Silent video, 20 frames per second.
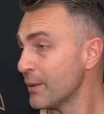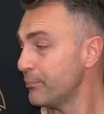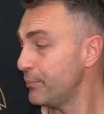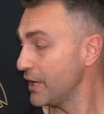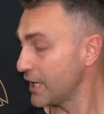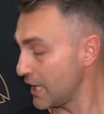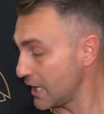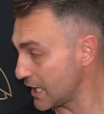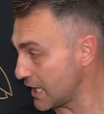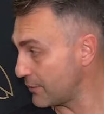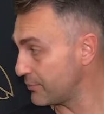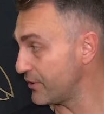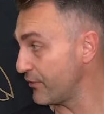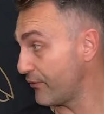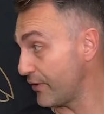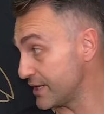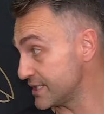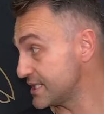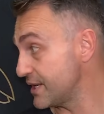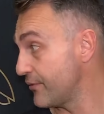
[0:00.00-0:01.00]
picking up
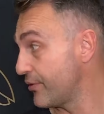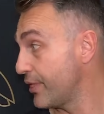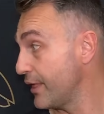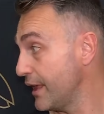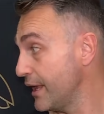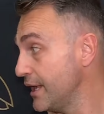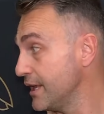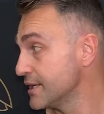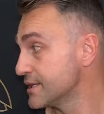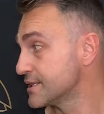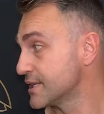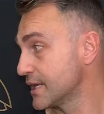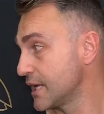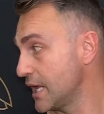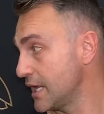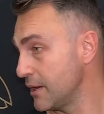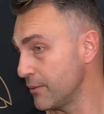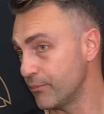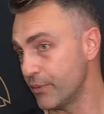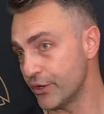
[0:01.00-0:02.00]
defensive things and
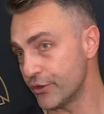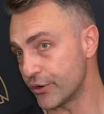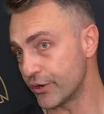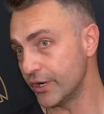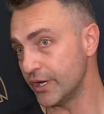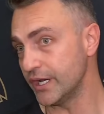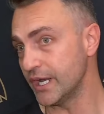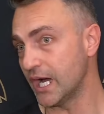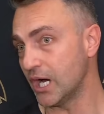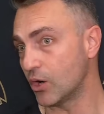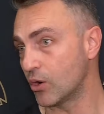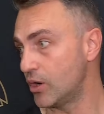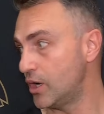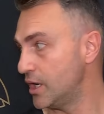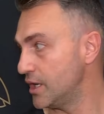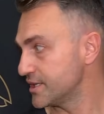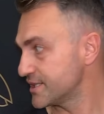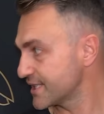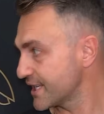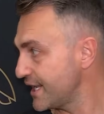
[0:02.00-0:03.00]
getting better in
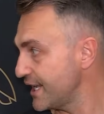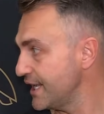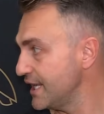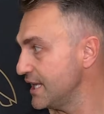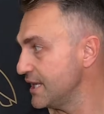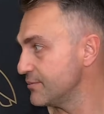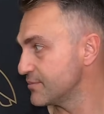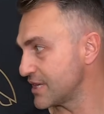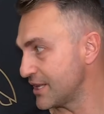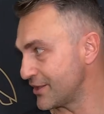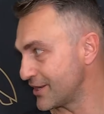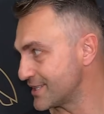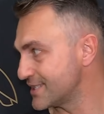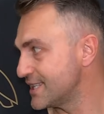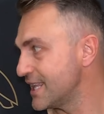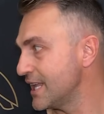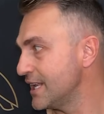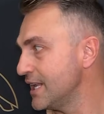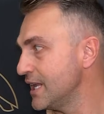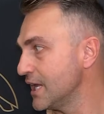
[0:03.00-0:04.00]
our schemes,
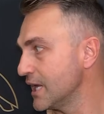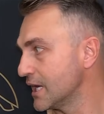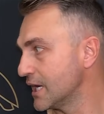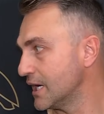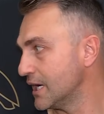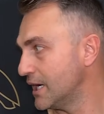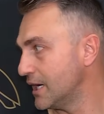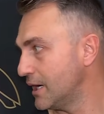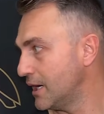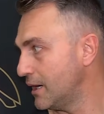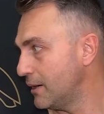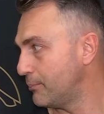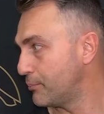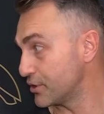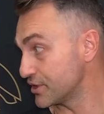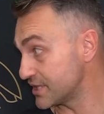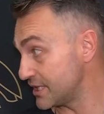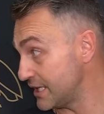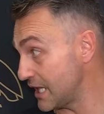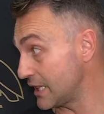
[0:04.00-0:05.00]
understanding
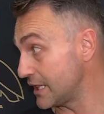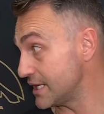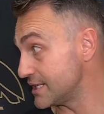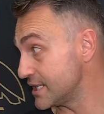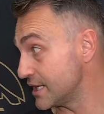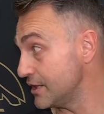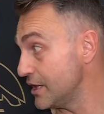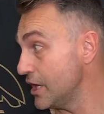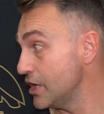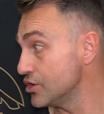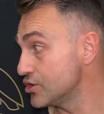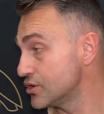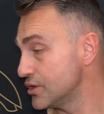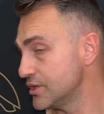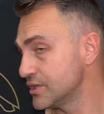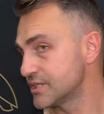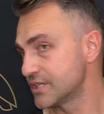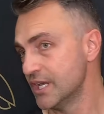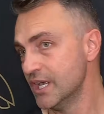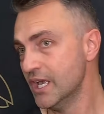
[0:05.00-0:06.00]
personnel
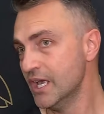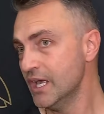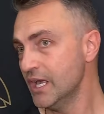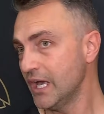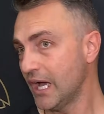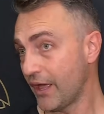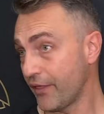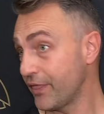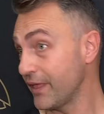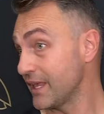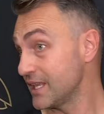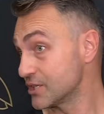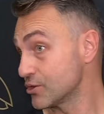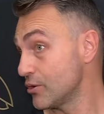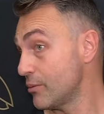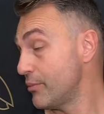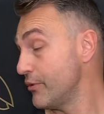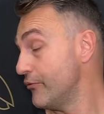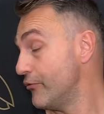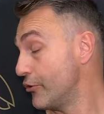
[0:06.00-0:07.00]
designations, I think it's
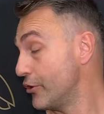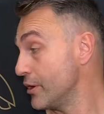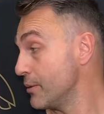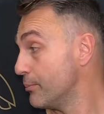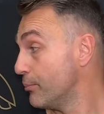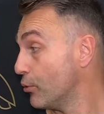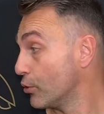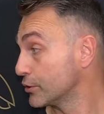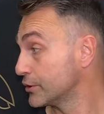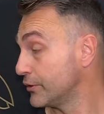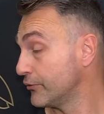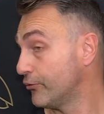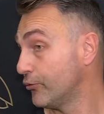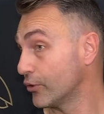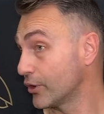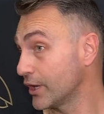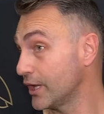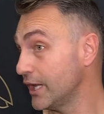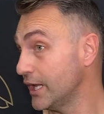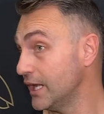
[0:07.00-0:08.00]
going to be very important
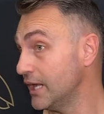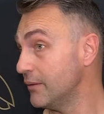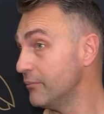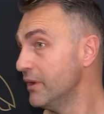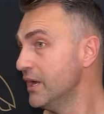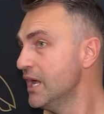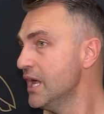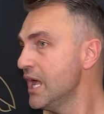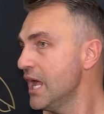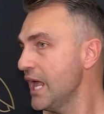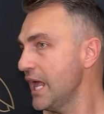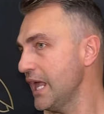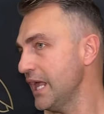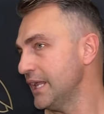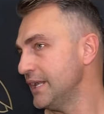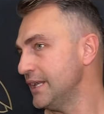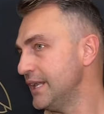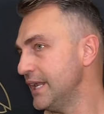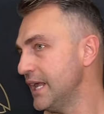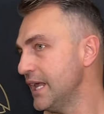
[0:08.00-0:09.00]
for him.
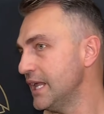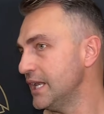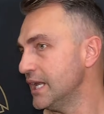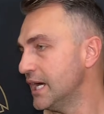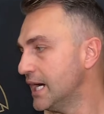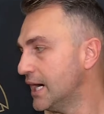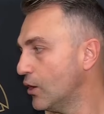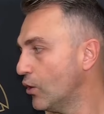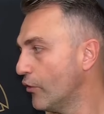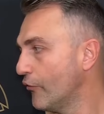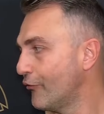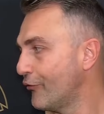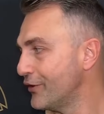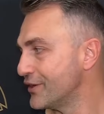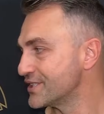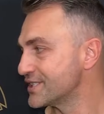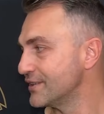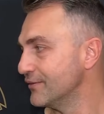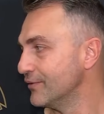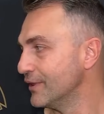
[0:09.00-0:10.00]
And then
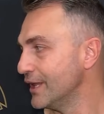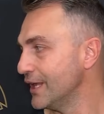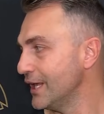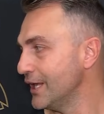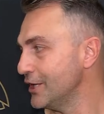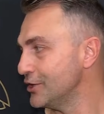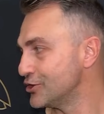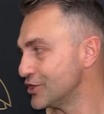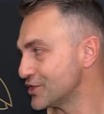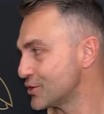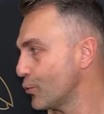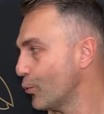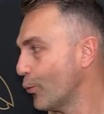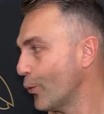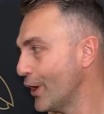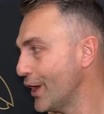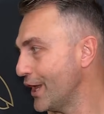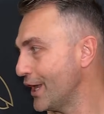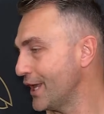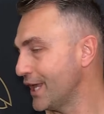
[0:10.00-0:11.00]
offensively, just the
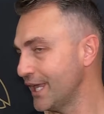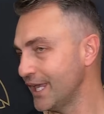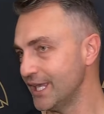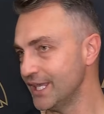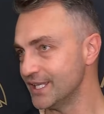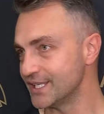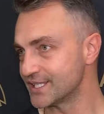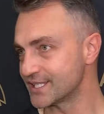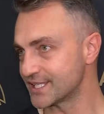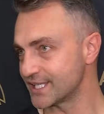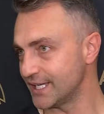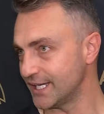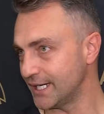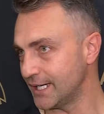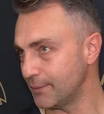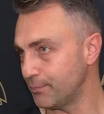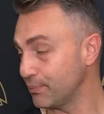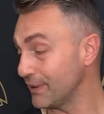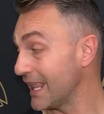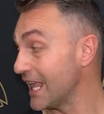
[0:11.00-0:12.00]
way he's
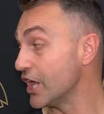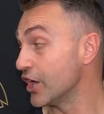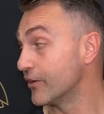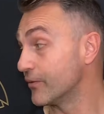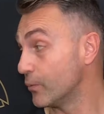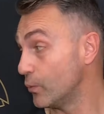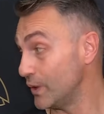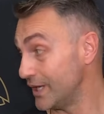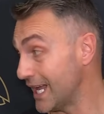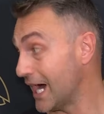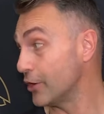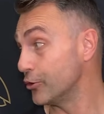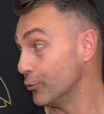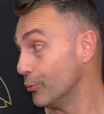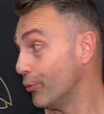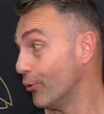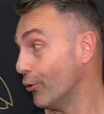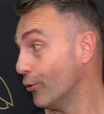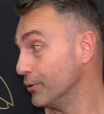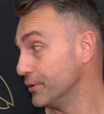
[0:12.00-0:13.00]
playing without the
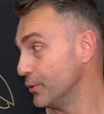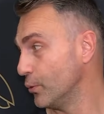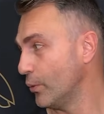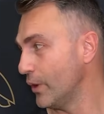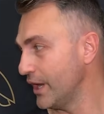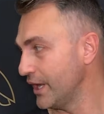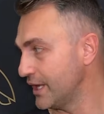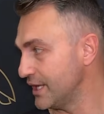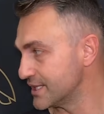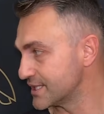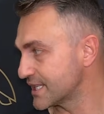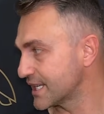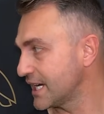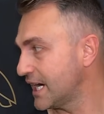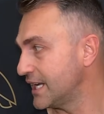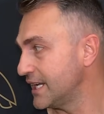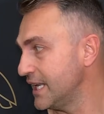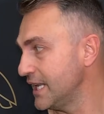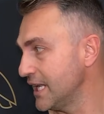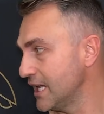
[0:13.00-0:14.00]
ball, the way he's
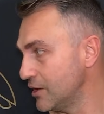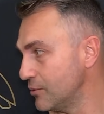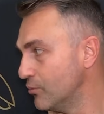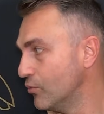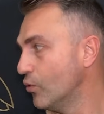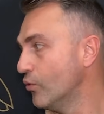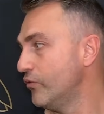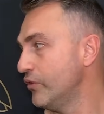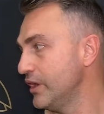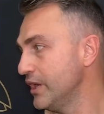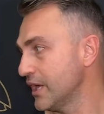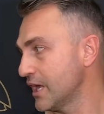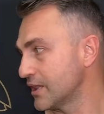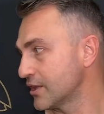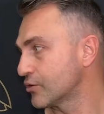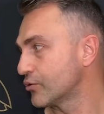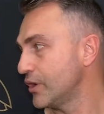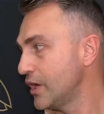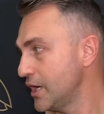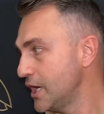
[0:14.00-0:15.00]
cutting and moving
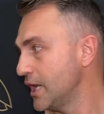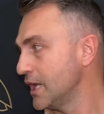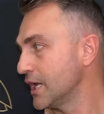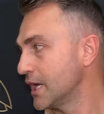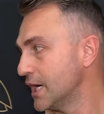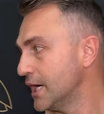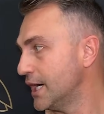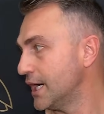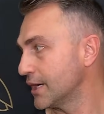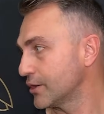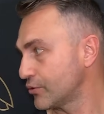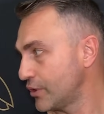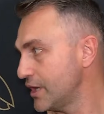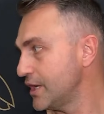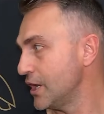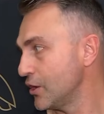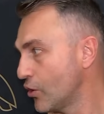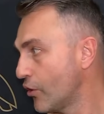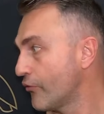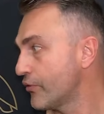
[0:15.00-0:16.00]
and creating
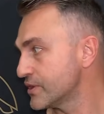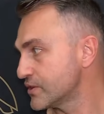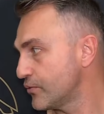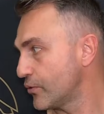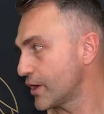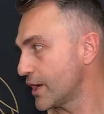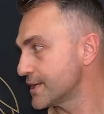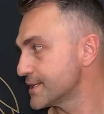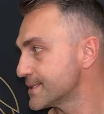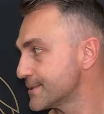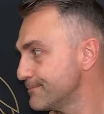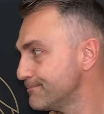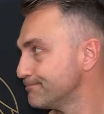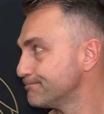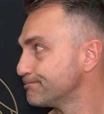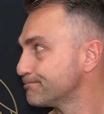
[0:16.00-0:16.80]
offense for us.